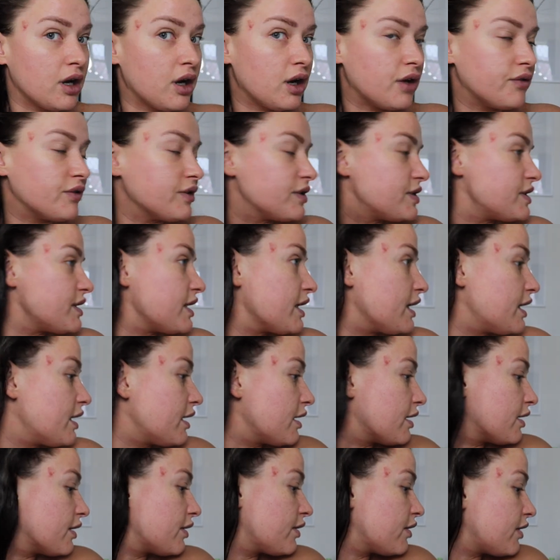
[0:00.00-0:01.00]
obviously
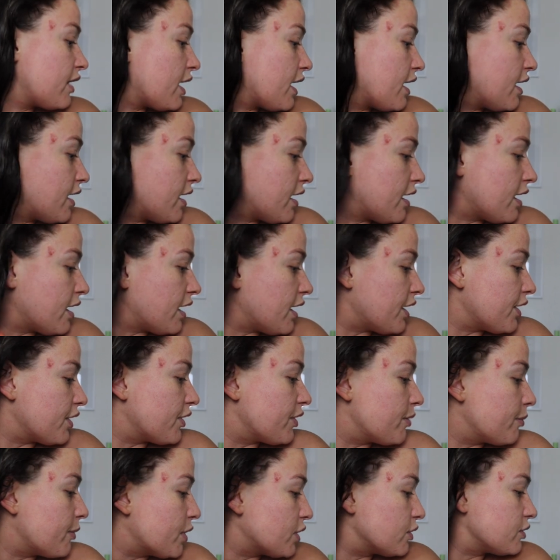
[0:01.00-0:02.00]
they are
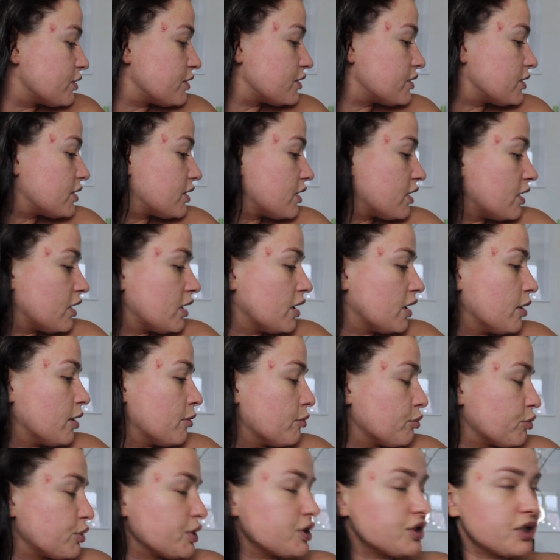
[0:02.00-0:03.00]
the most
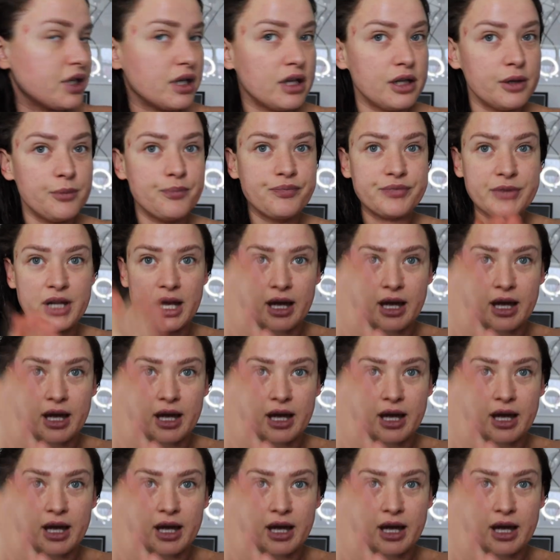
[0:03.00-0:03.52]
brittle.